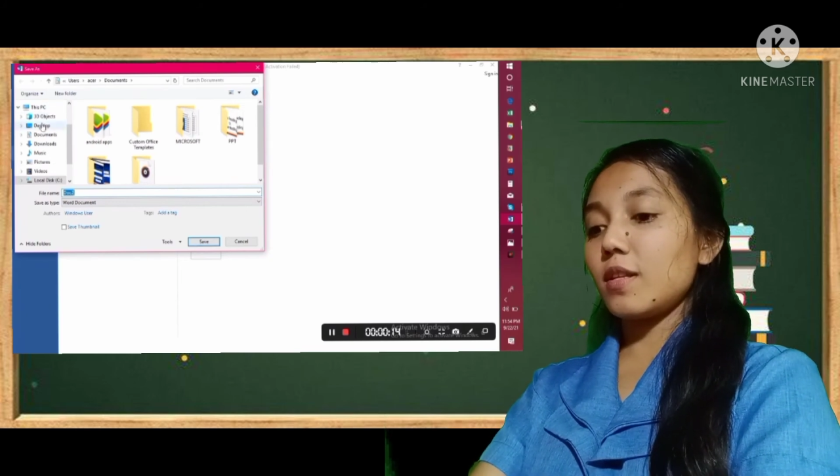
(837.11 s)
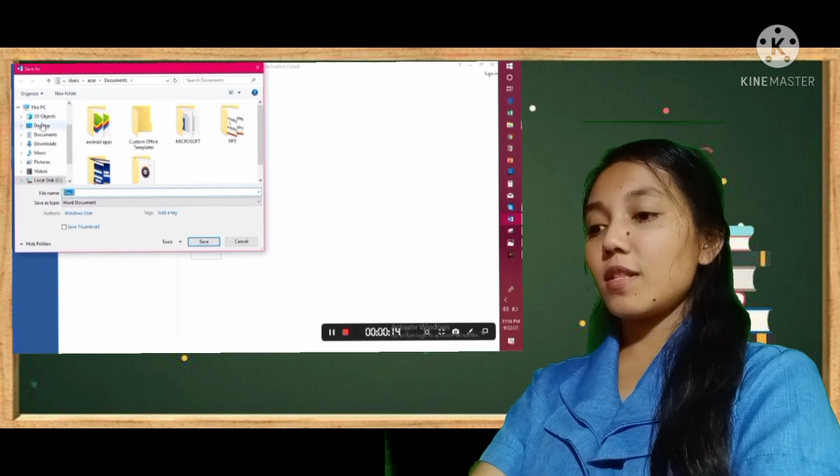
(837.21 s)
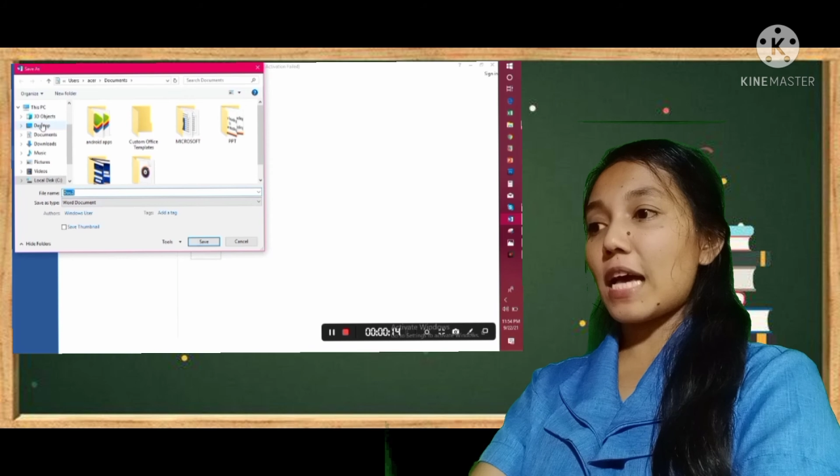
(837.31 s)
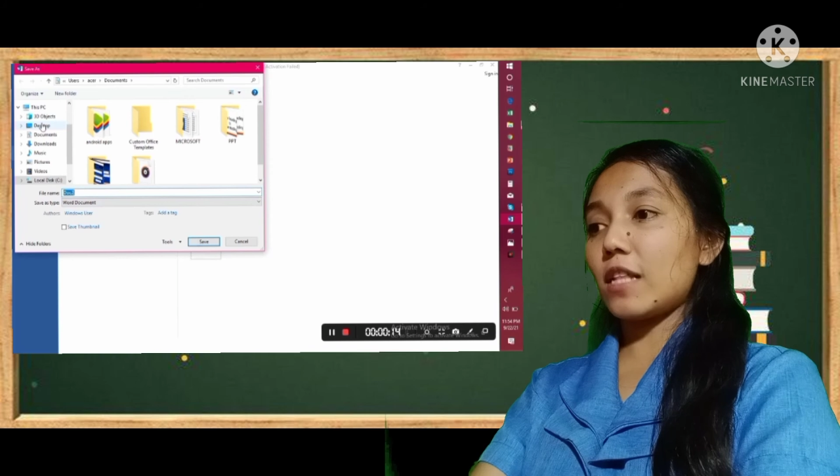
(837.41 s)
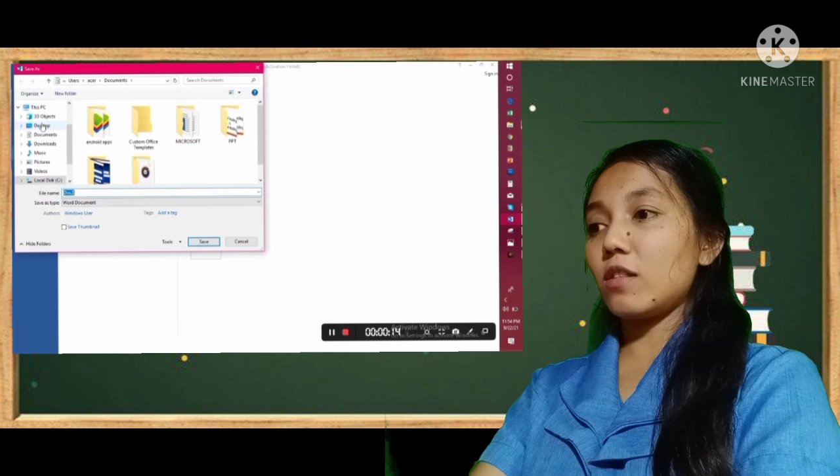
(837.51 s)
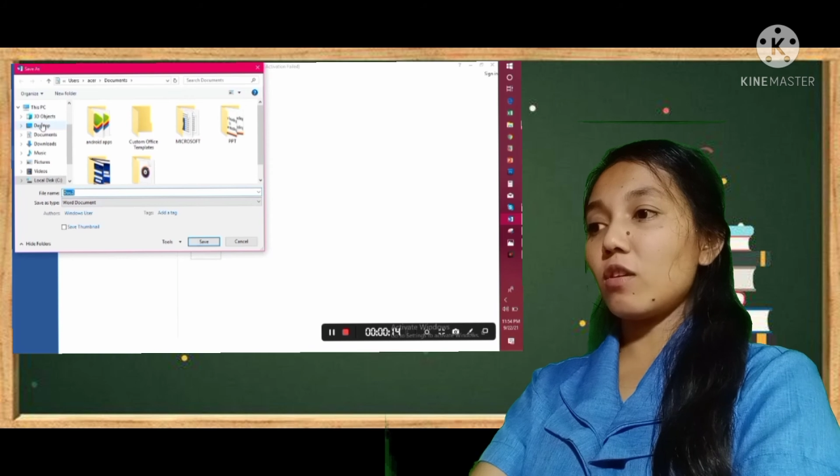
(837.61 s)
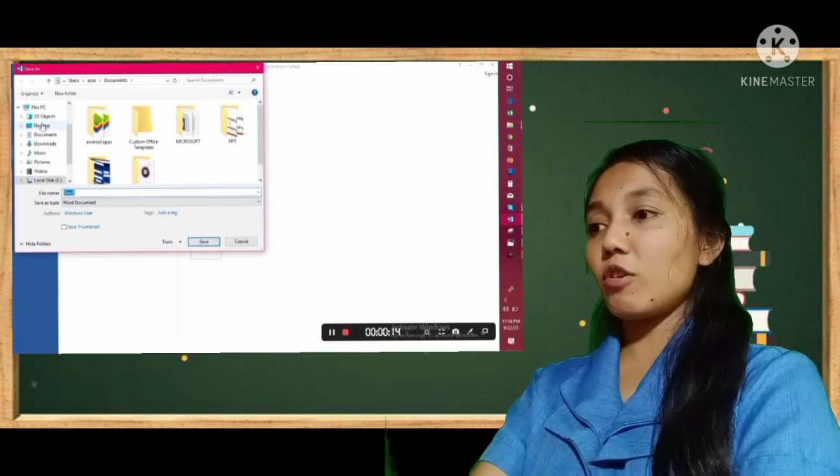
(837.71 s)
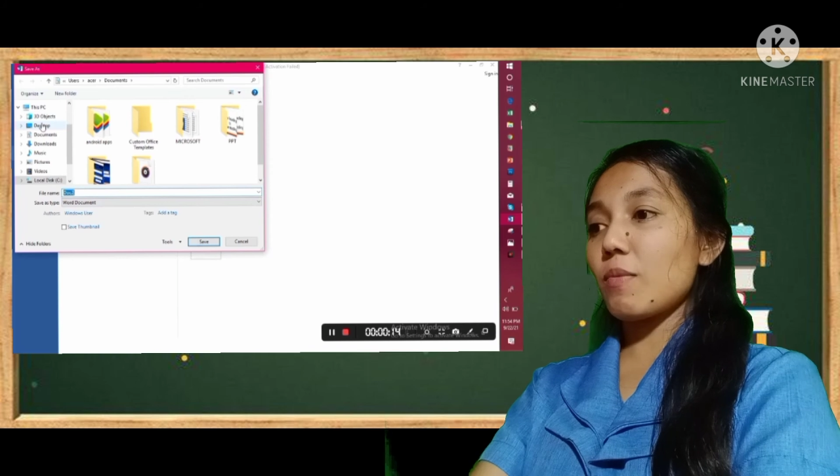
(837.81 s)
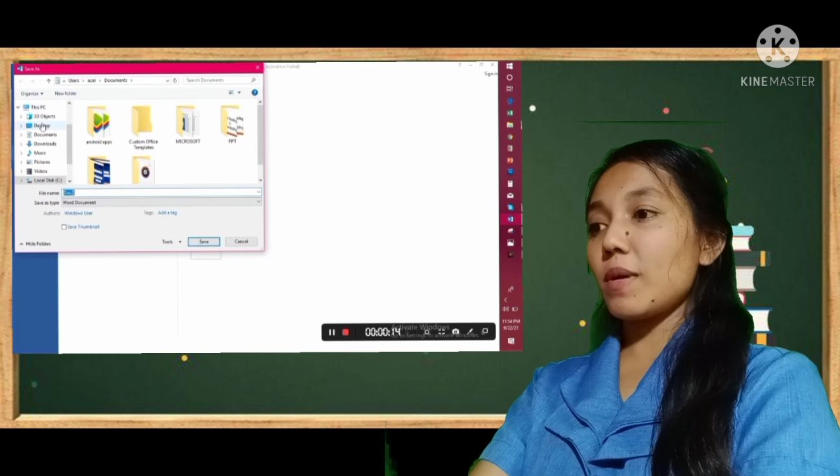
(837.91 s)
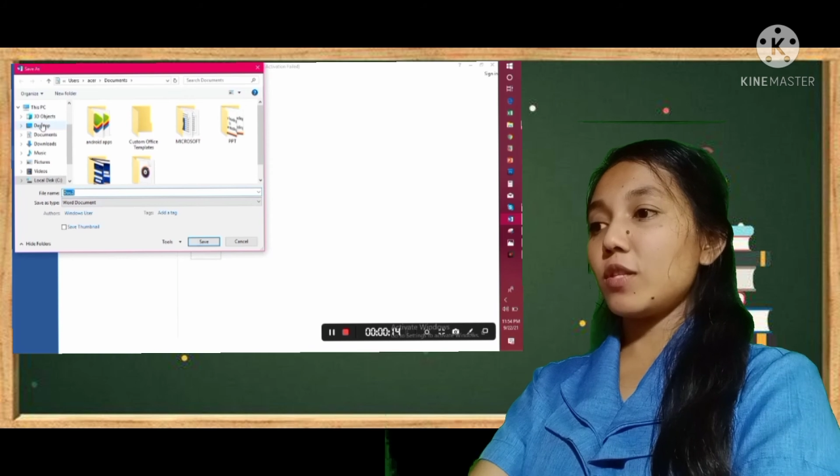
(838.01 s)
that
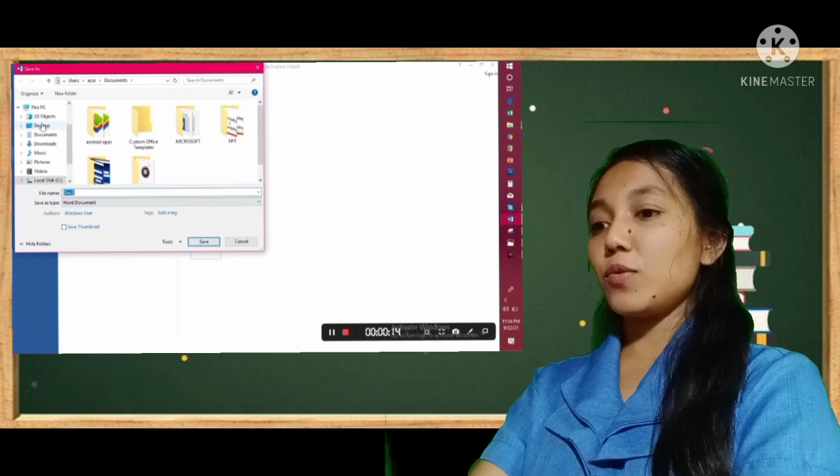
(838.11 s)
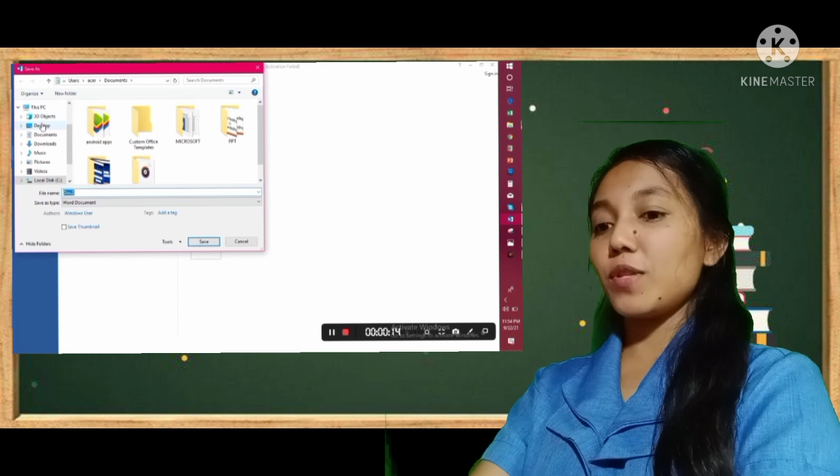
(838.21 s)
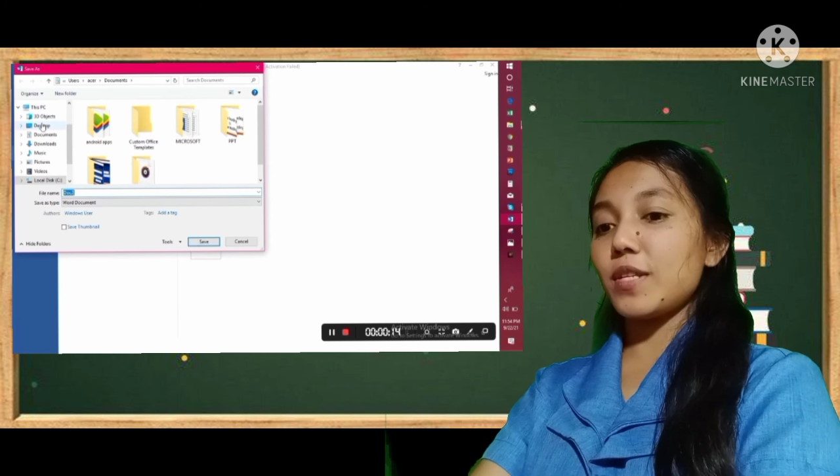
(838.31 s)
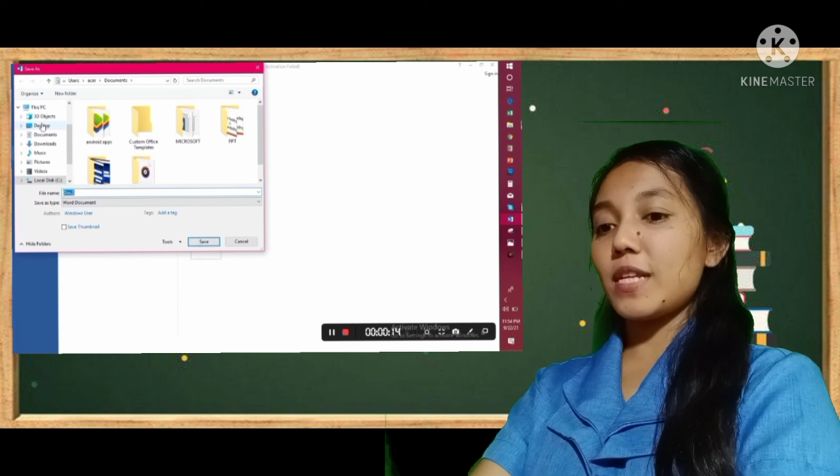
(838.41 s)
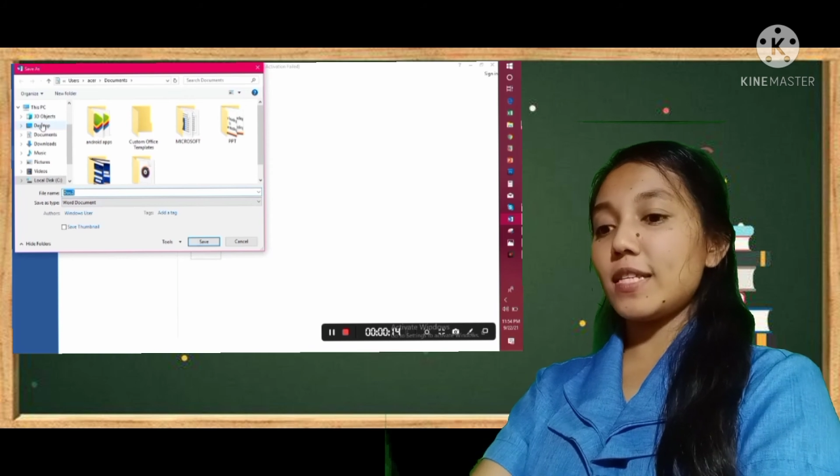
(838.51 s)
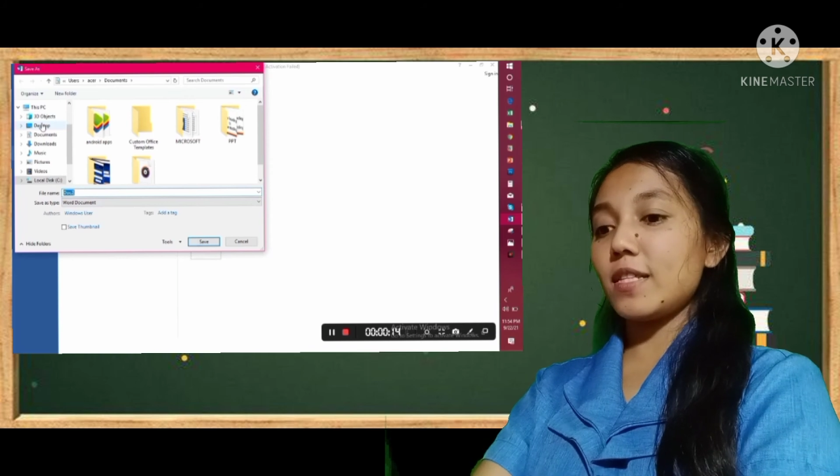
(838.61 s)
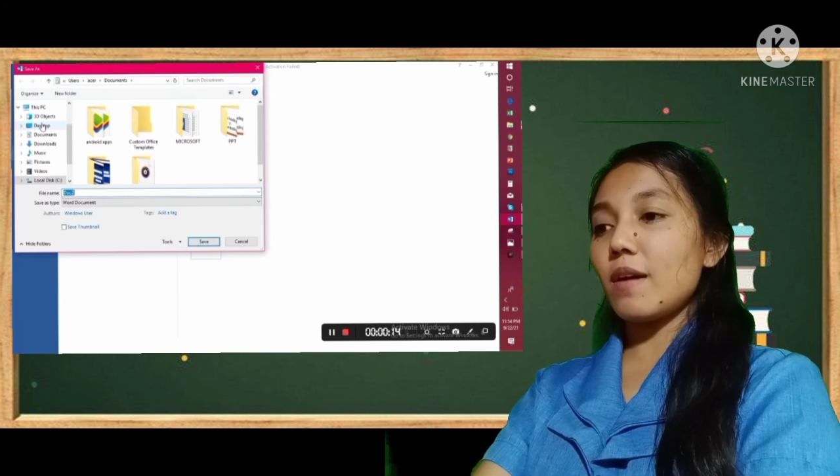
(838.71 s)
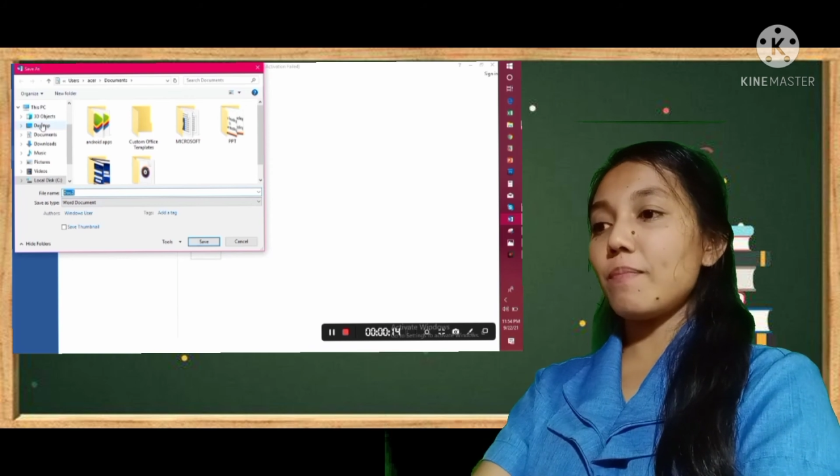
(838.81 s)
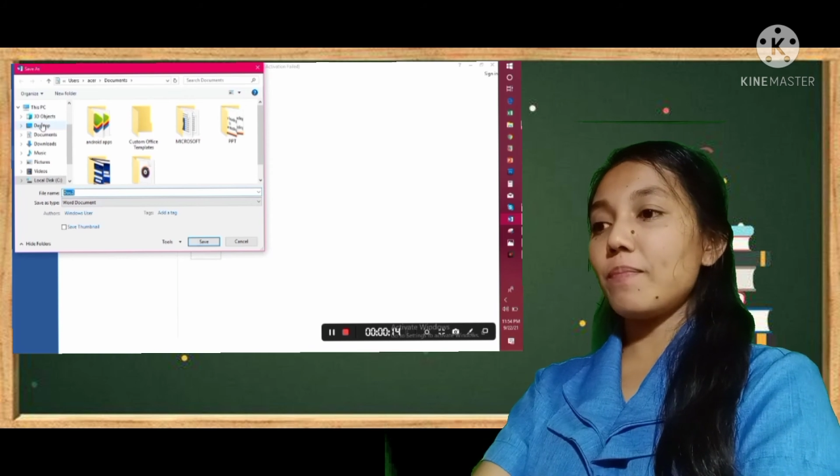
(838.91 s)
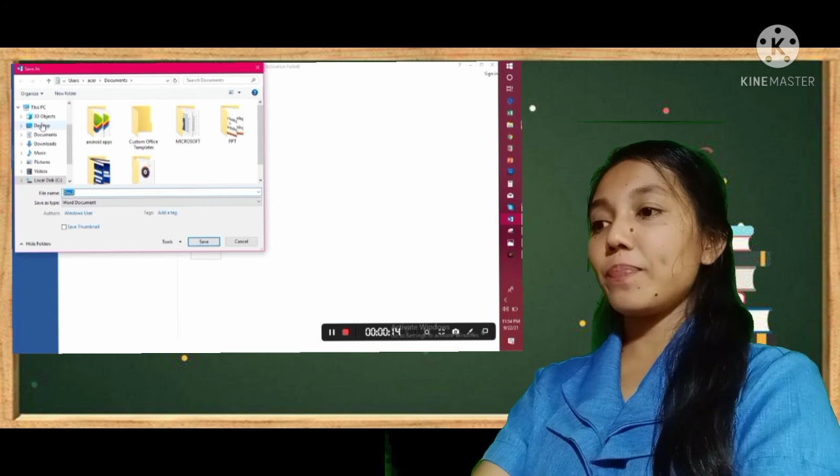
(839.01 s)
document to the desktop